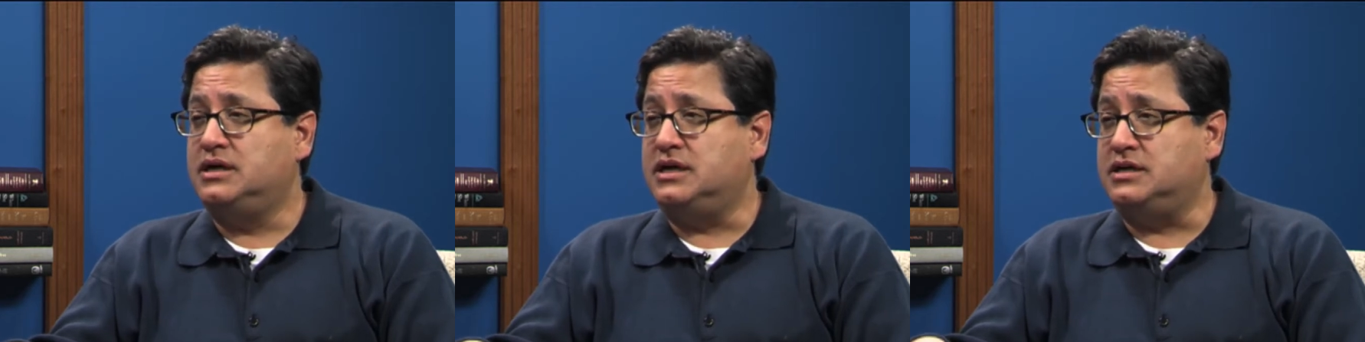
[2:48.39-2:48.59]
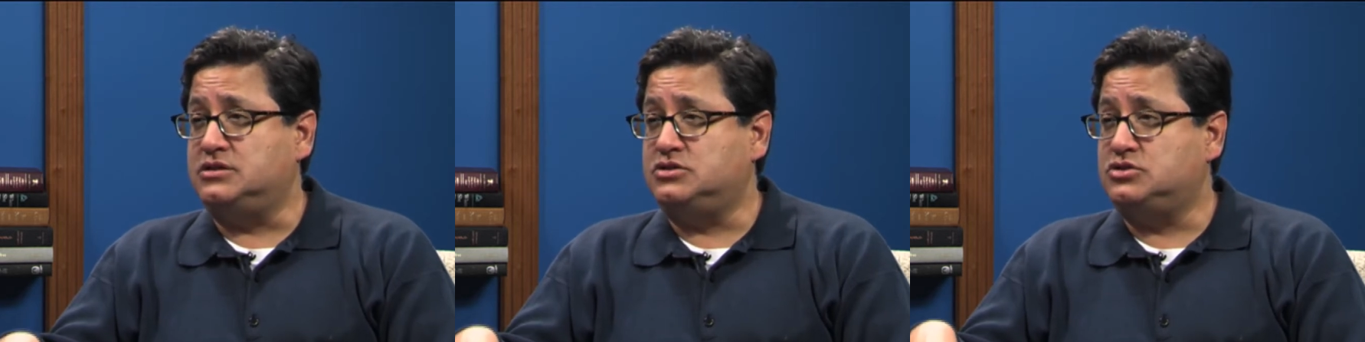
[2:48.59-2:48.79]

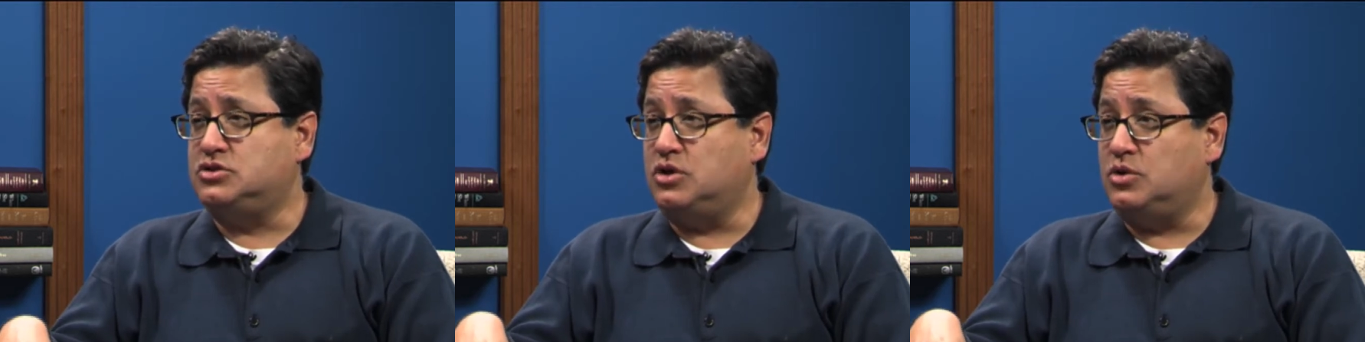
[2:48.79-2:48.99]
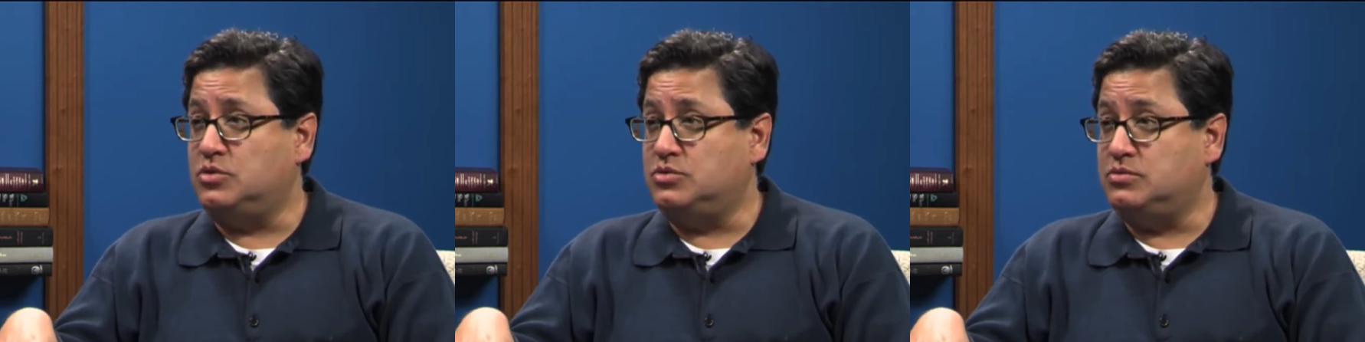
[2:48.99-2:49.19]
And
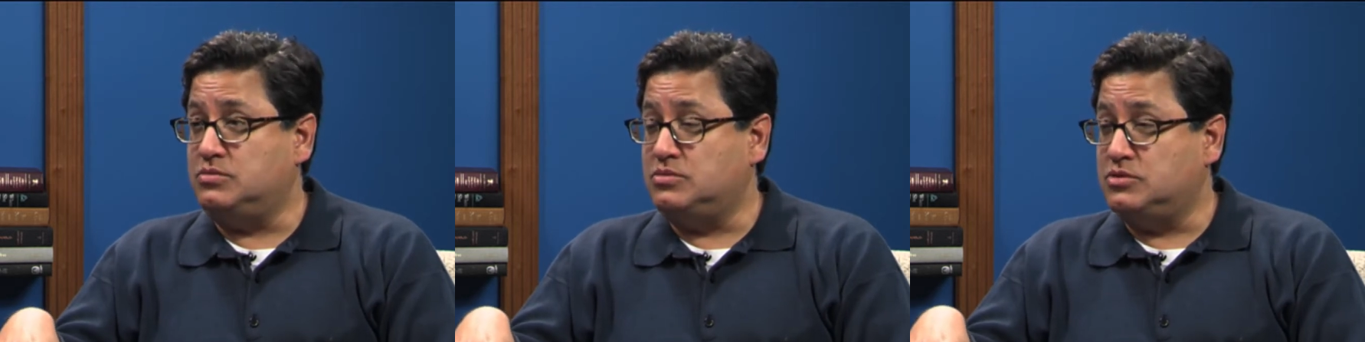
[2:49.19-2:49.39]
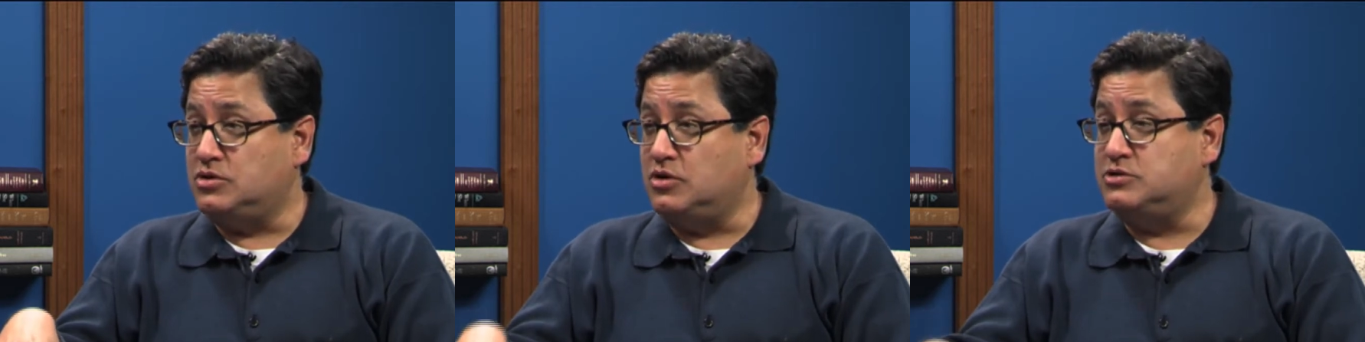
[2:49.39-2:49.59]
so
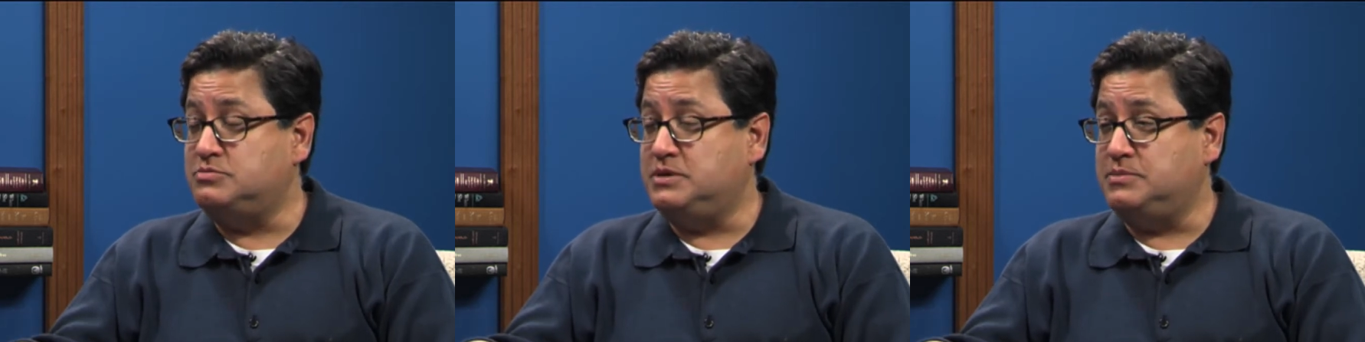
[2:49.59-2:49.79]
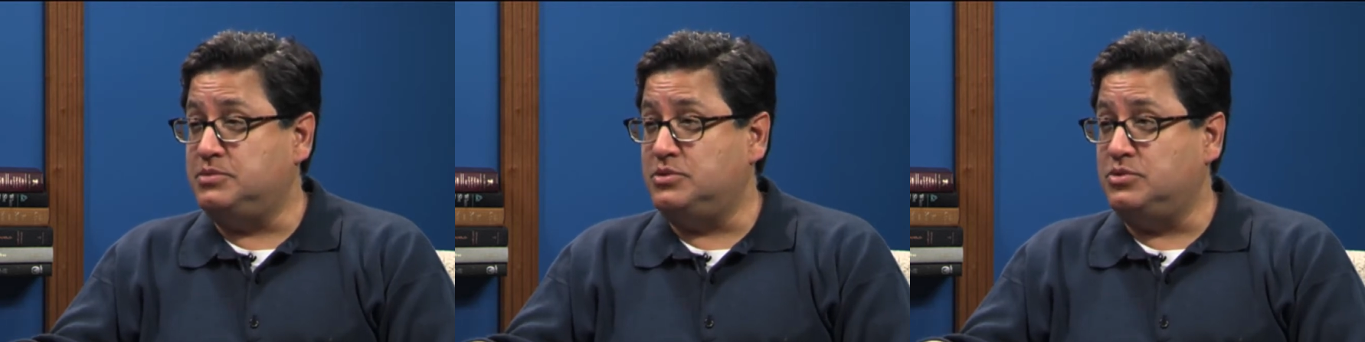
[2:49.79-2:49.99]
those
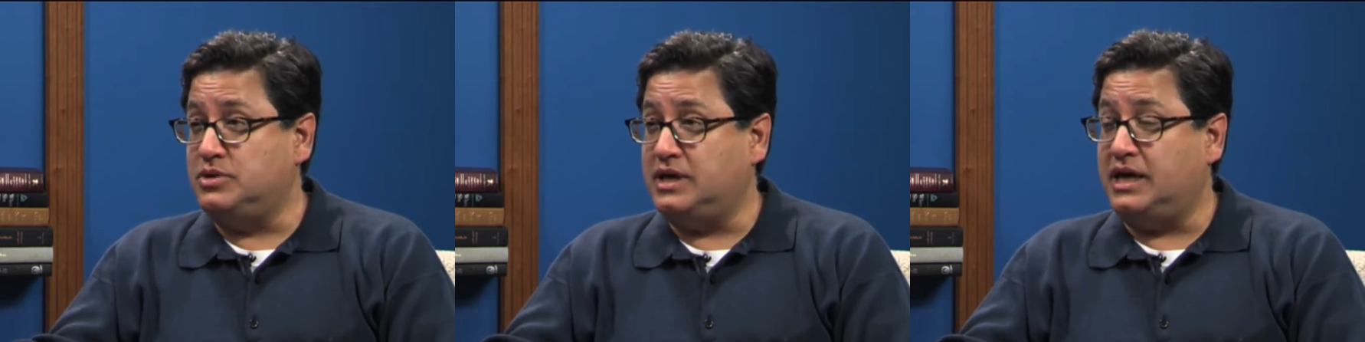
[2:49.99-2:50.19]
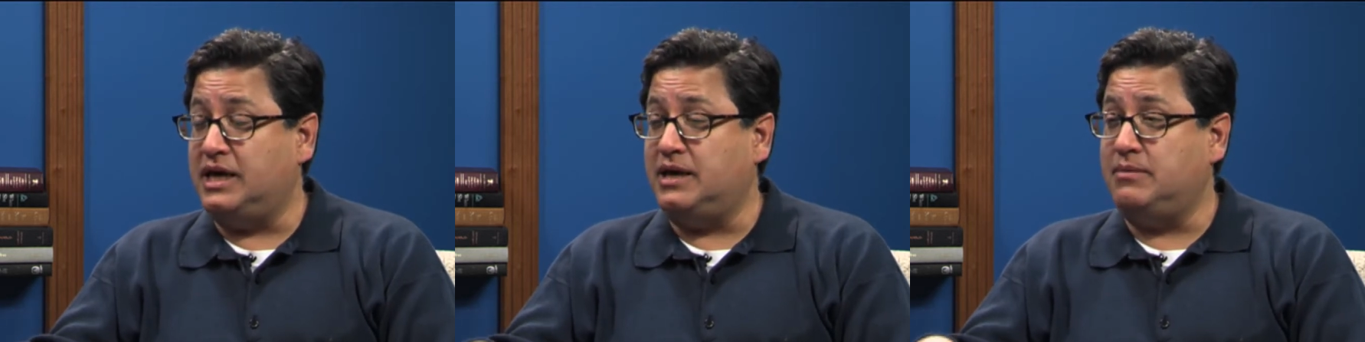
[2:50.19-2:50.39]
people who
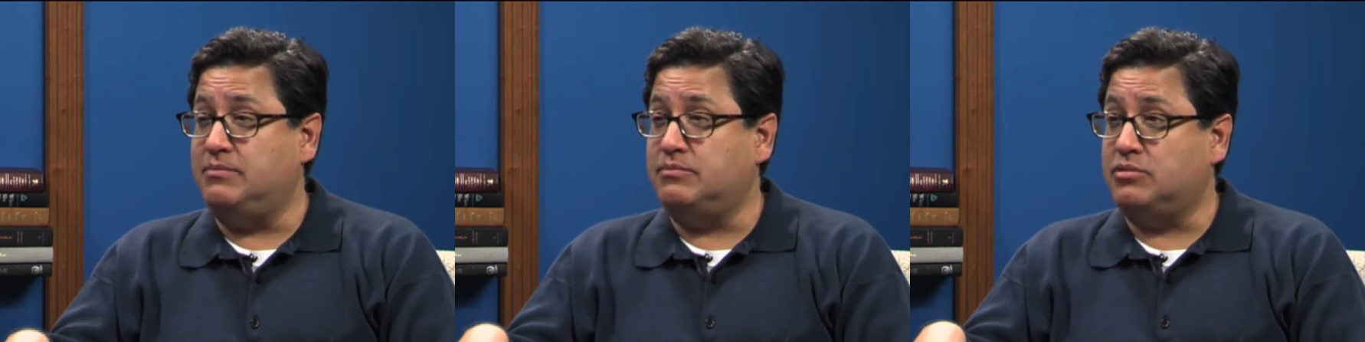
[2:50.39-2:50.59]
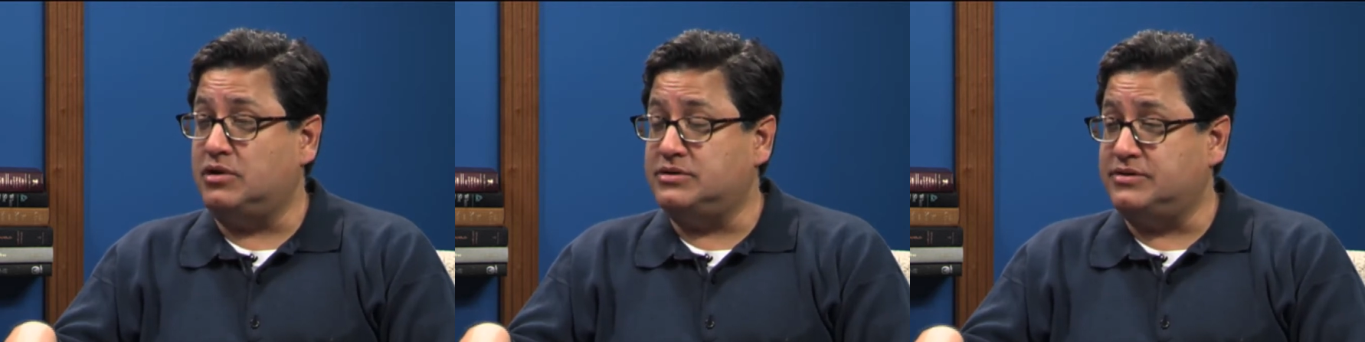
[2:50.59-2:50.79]
came
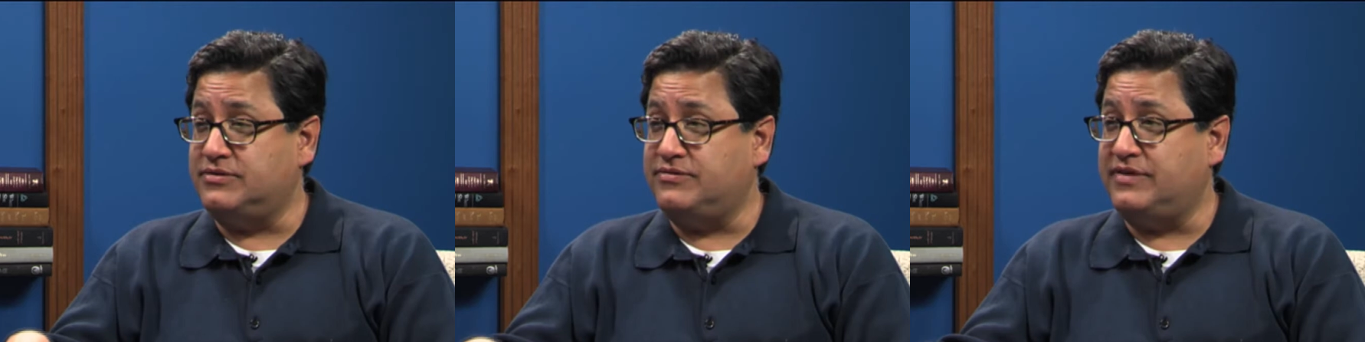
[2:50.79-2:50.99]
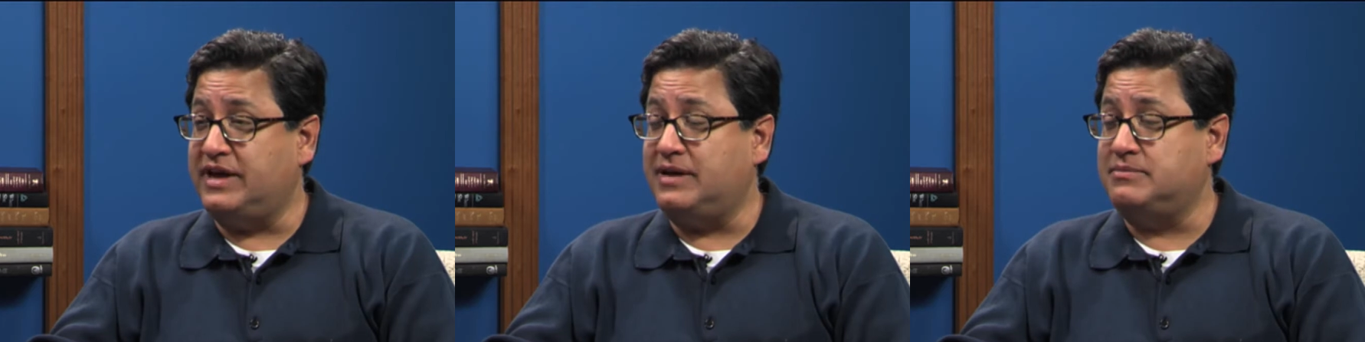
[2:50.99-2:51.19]
brought their
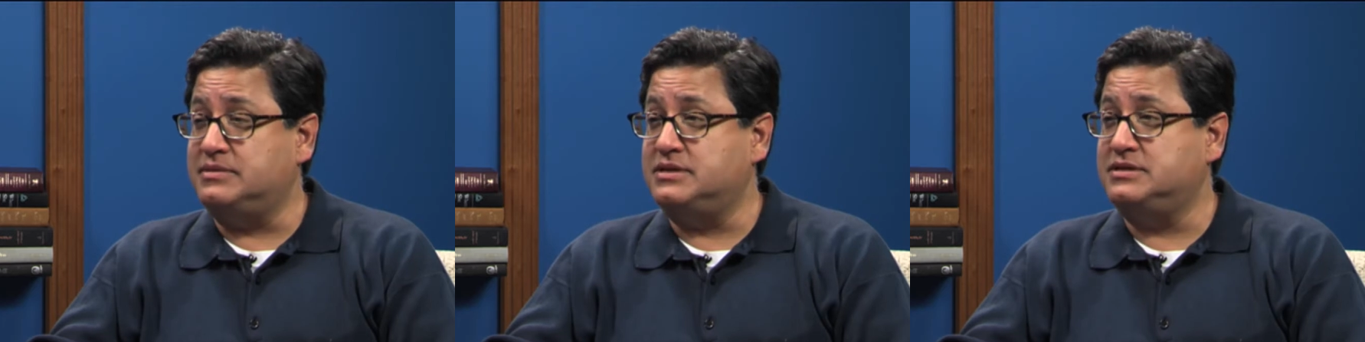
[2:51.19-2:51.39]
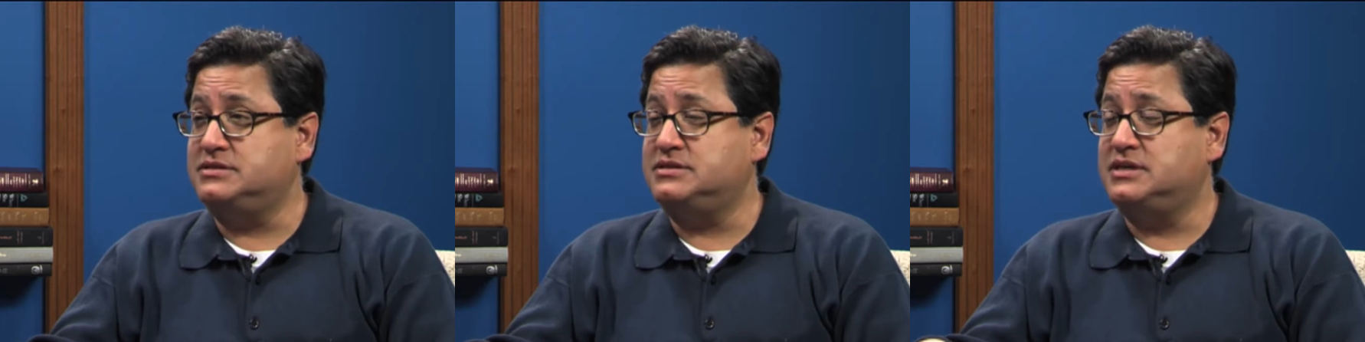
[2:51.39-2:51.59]

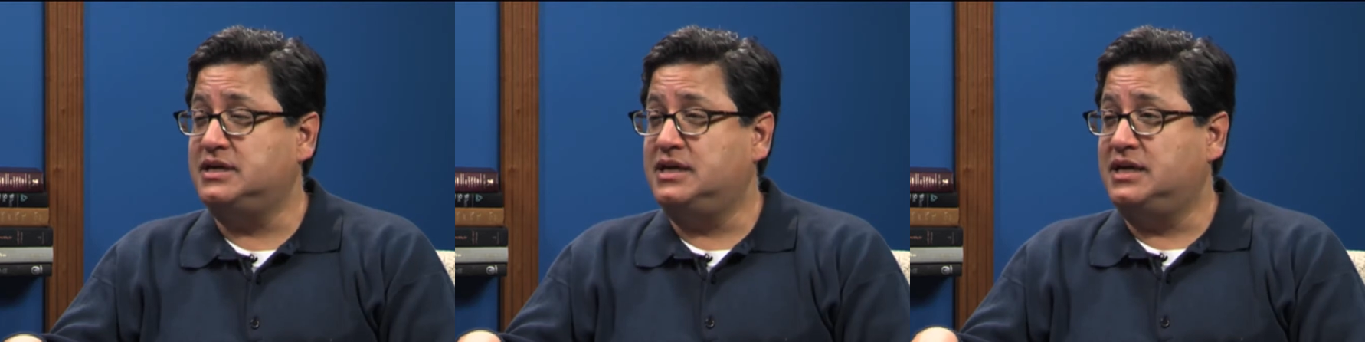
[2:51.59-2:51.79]
families